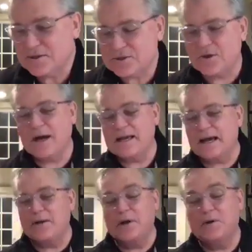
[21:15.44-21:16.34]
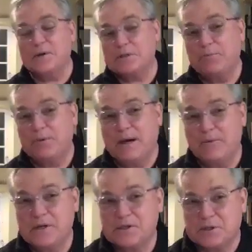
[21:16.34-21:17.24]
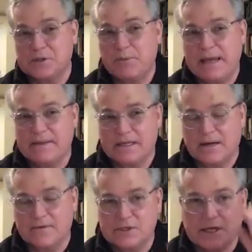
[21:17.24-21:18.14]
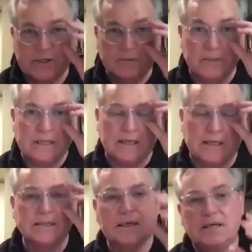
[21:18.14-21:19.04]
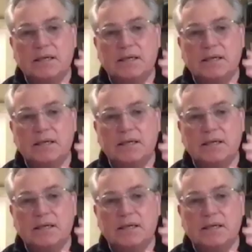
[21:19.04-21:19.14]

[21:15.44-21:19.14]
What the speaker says: So I want us to expand that conversation, because